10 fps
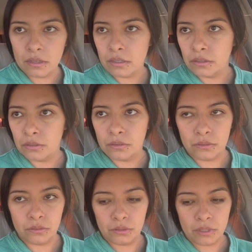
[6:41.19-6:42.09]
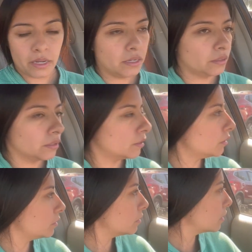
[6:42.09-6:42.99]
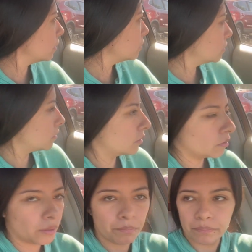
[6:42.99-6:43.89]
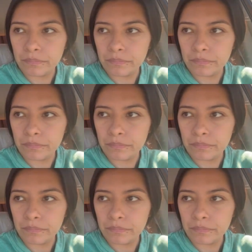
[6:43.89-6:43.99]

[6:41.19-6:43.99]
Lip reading: Oh, do not enter. Okay, so this way.